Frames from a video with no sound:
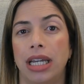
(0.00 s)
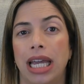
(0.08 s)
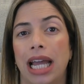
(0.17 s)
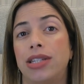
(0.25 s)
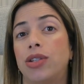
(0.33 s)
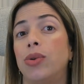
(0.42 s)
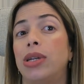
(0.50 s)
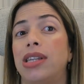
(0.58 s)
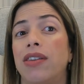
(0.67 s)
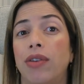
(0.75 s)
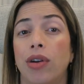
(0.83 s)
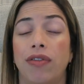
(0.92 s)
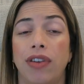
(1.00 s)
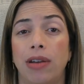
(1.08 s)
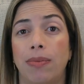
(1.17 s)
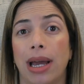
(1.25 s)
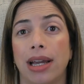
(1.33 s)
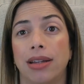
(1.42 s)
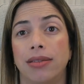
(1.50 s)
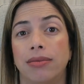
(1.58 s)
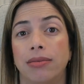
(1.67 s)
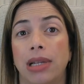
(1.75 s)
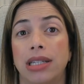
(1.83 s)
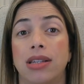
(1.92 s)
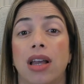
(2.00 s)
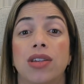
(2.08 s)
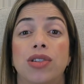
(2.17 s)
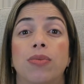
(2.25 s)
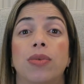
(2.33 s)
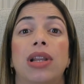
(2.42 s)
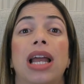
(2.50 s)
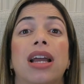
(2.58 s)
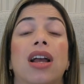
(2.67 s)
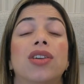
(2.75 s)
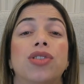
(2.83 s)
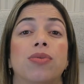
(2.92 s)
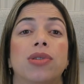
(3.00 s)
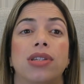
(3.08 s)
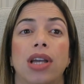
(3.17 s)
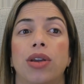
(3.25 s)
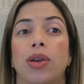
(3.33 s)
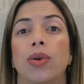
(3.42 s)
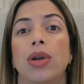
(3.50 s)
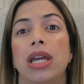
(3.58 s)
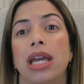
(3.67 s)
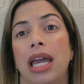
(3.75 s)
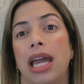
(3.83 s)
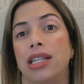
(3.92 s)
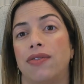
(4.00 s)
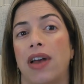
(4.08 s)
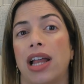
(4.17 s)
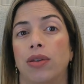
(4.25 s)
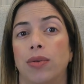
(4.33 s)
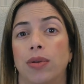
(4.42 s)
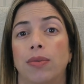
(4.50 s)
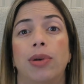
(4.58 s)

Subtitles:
It's to receive real feedback. Let customers tell you it's valuable.